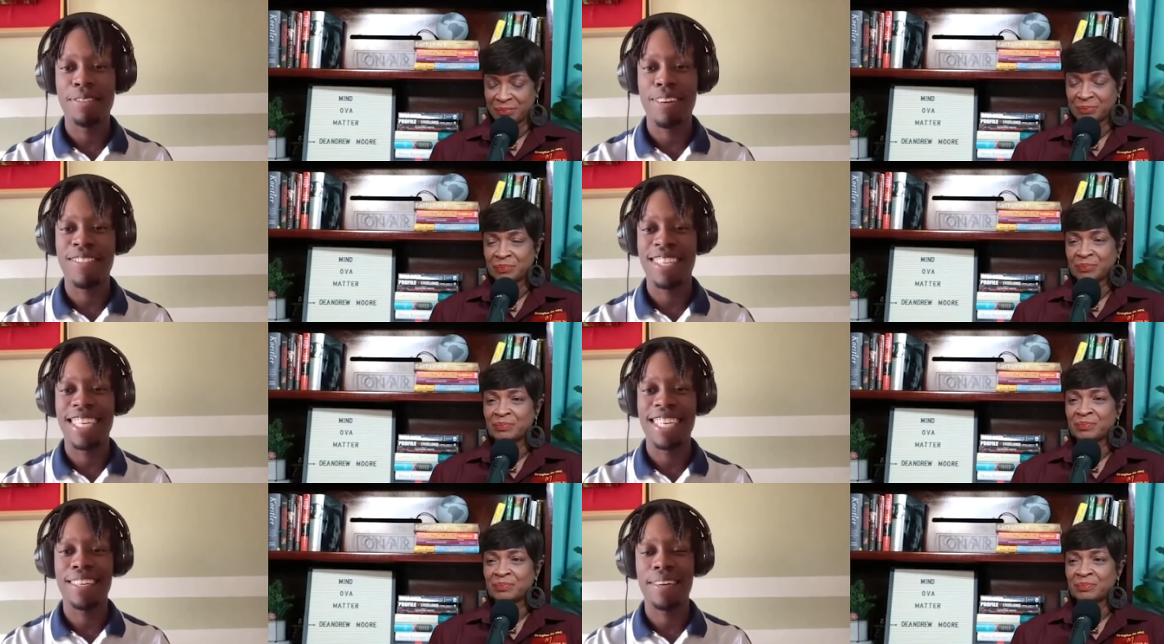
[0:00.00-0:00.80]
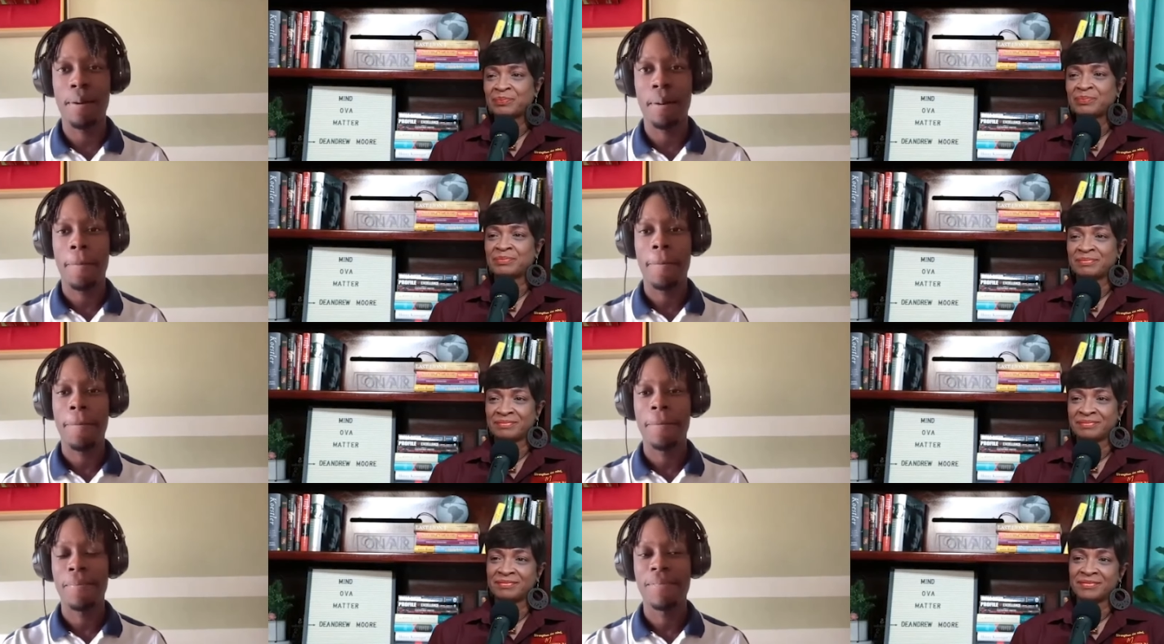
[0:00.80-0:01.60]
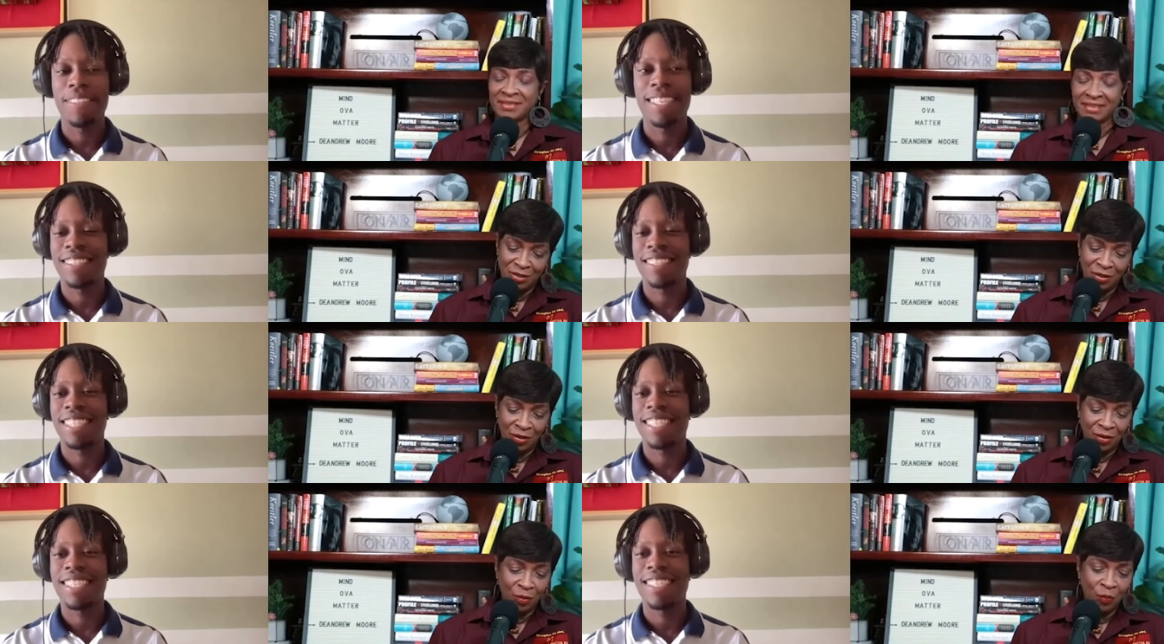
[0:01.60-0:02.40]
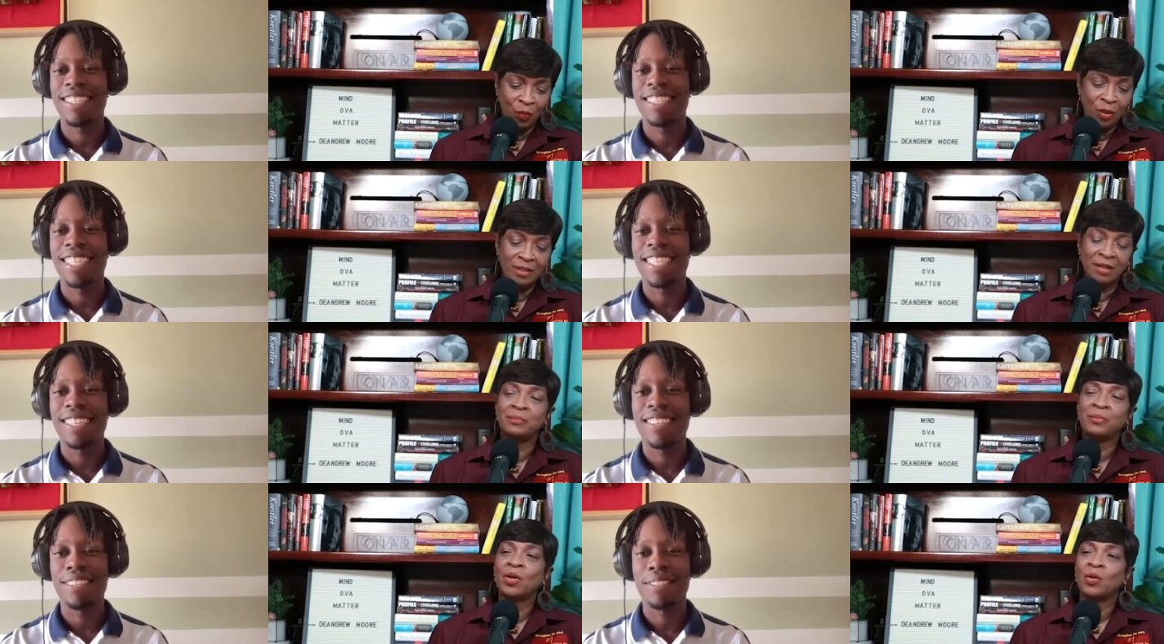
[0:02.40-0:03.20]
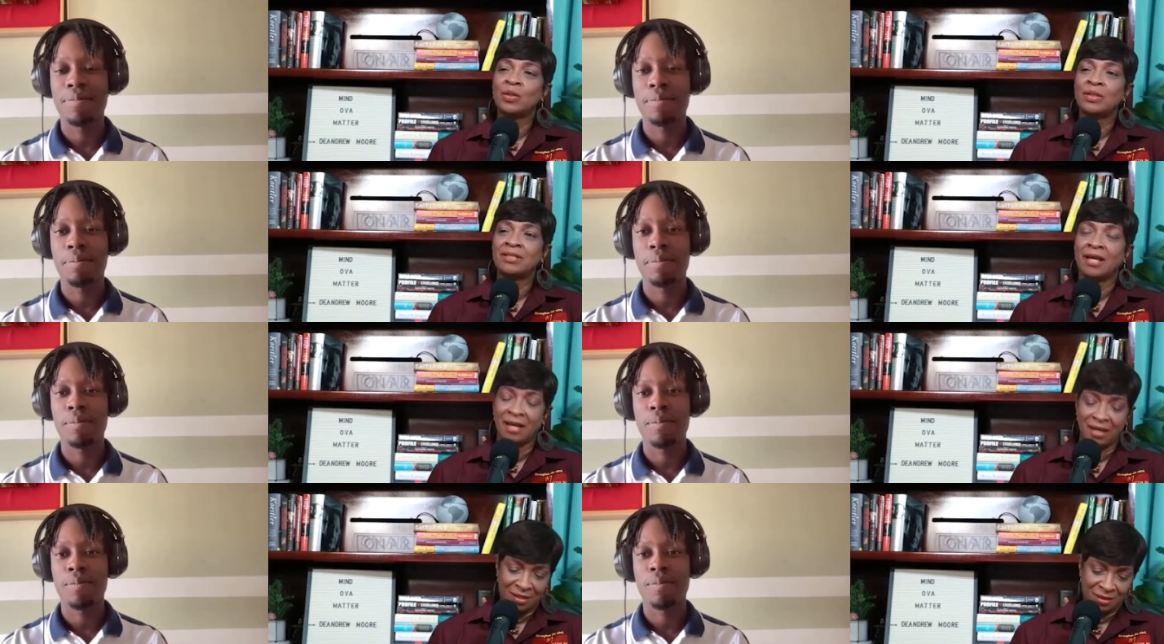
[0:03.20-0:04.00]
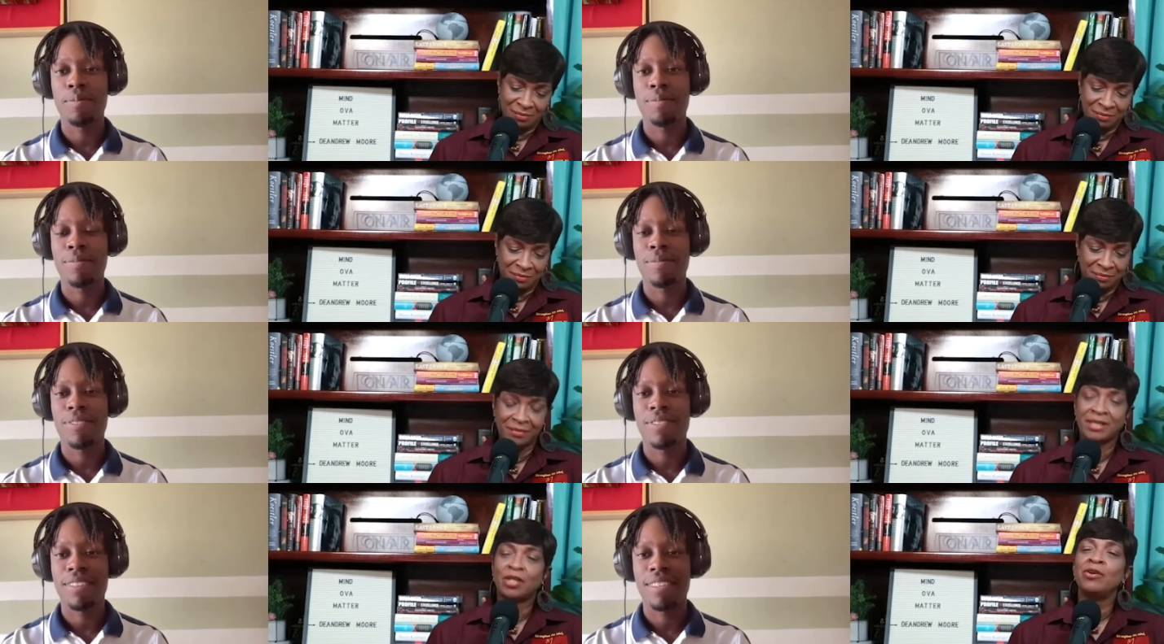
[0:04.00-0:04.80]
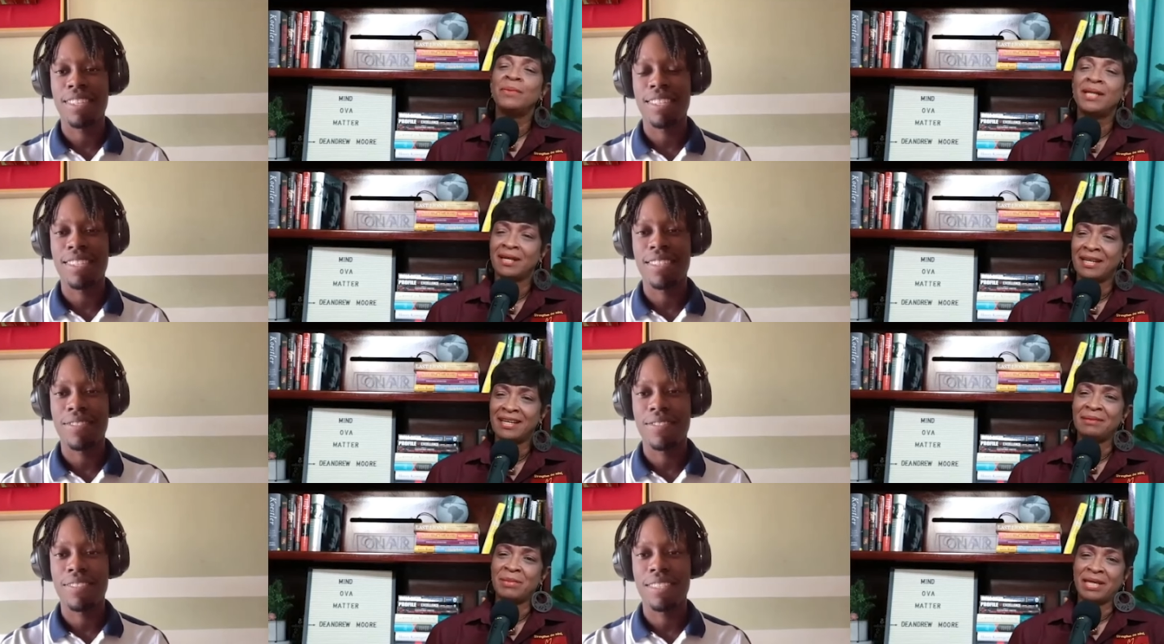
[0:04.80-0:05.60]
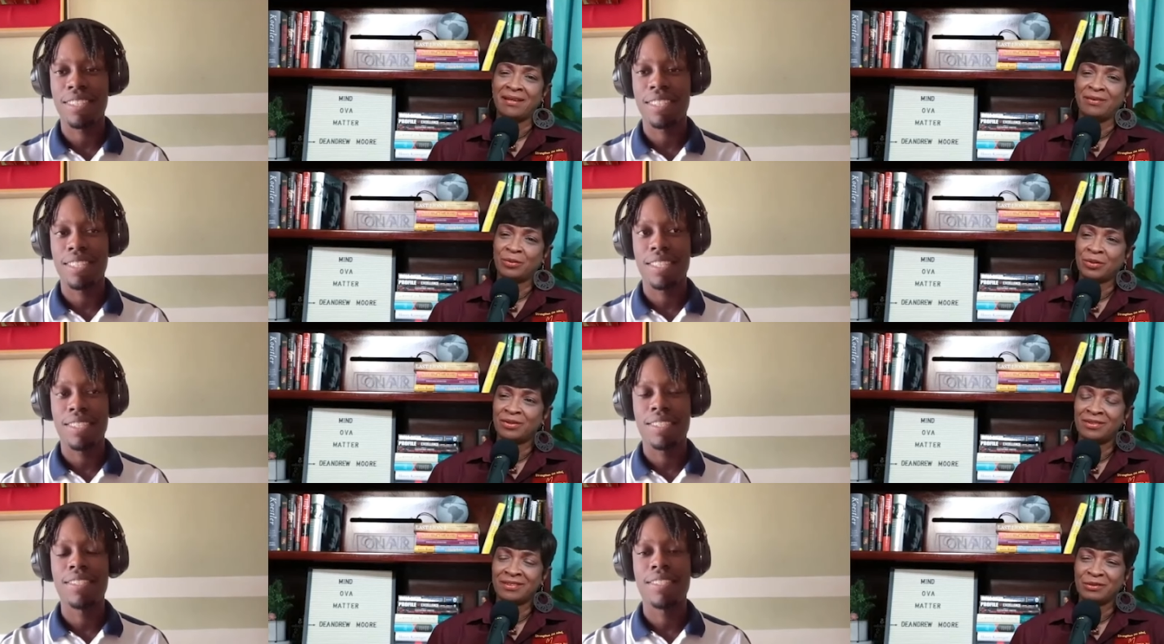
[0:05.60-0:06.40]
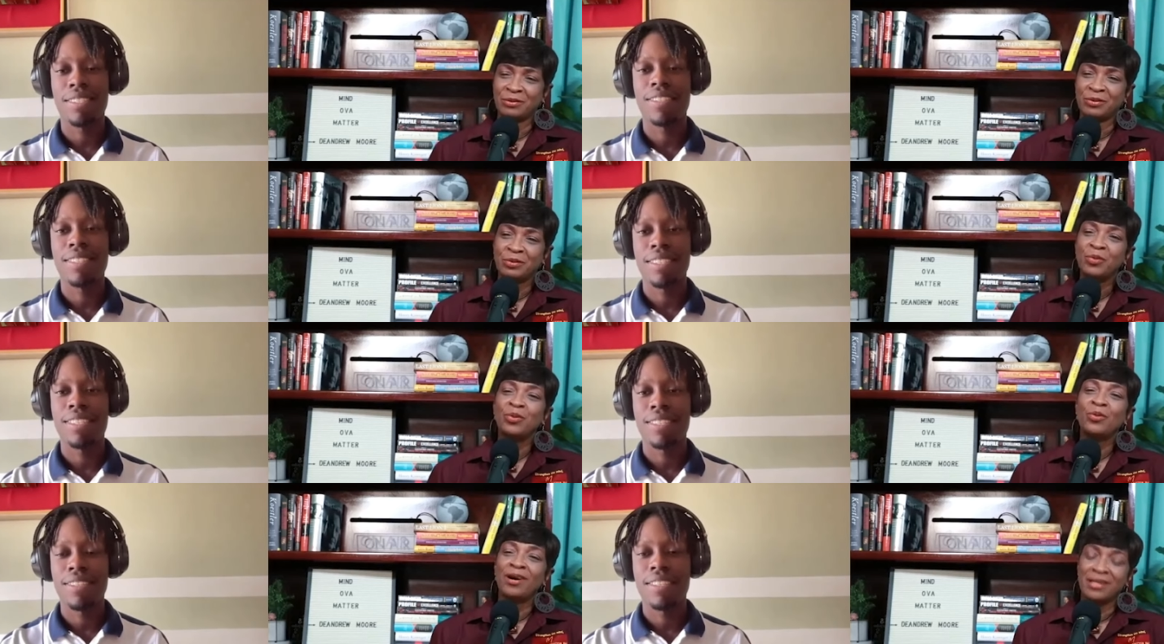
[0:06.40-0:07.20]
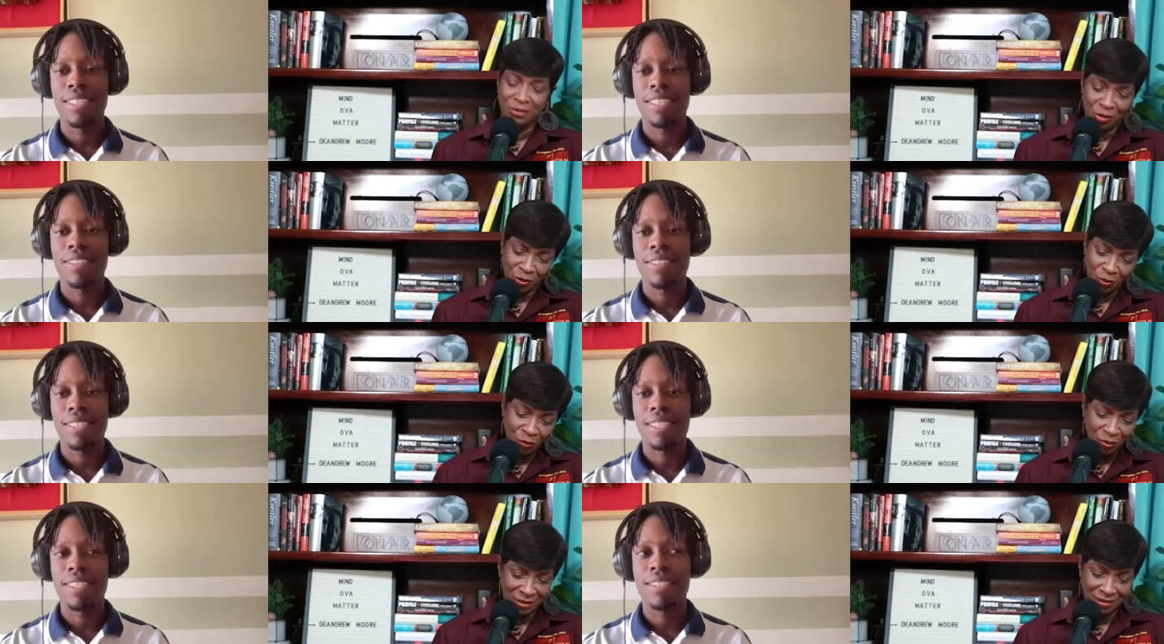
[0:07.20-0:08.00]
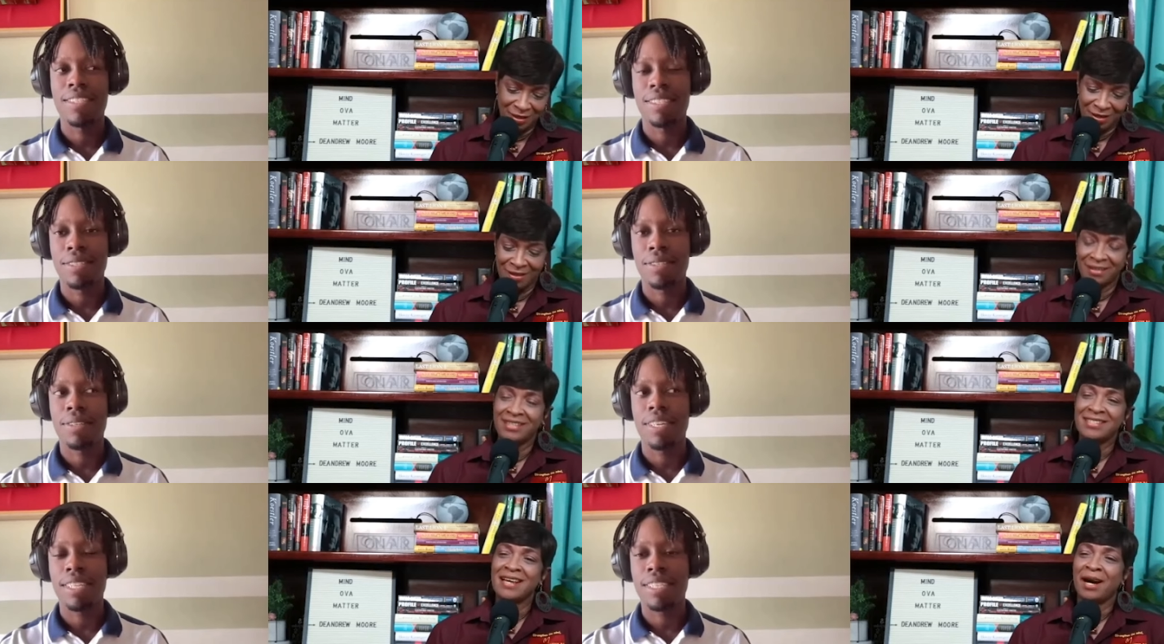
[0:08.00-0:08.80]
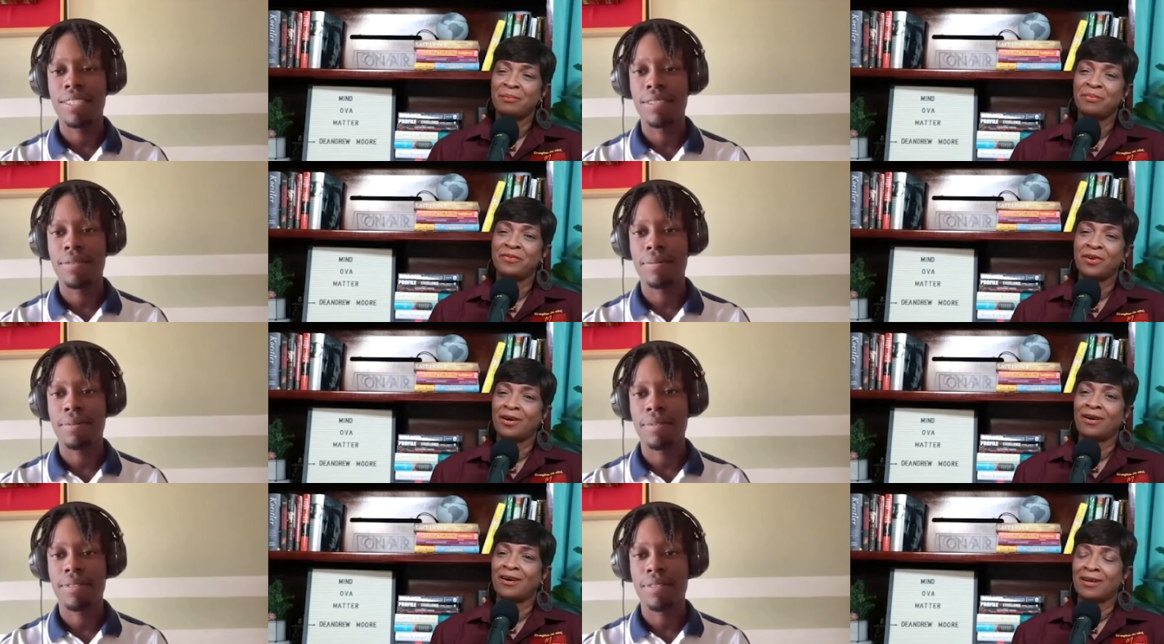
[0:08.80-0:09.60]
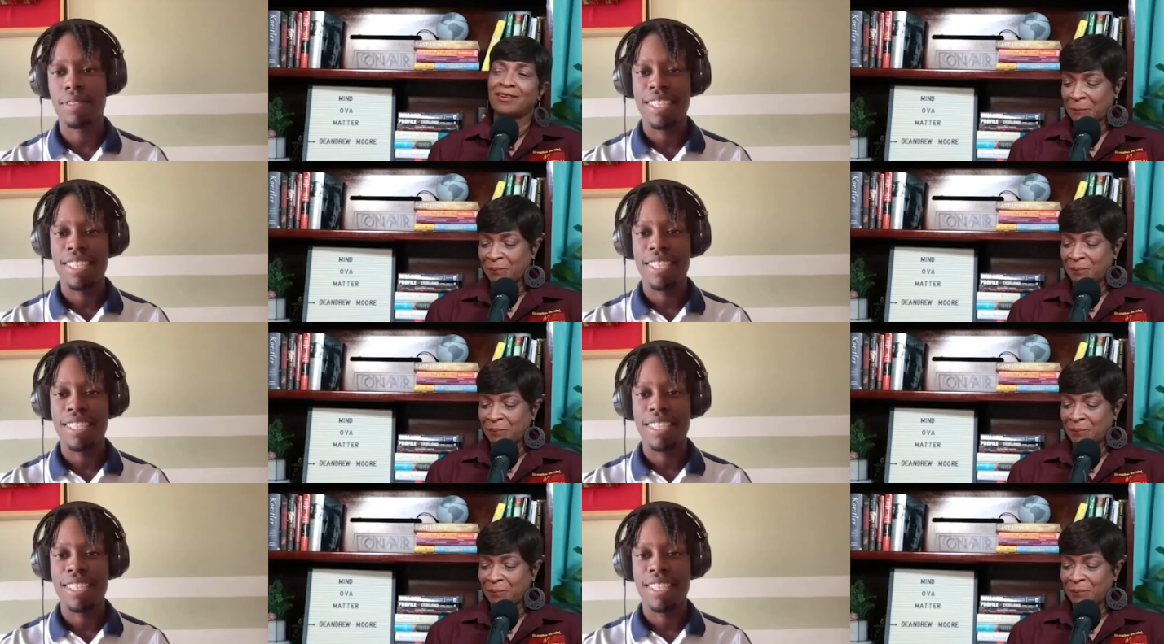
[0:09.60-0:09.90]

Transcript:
Speaker 1: it from there.
Speaker 2: Mm-hmm. So, what about um, the criminal element, though? Who would want to use this right. app for other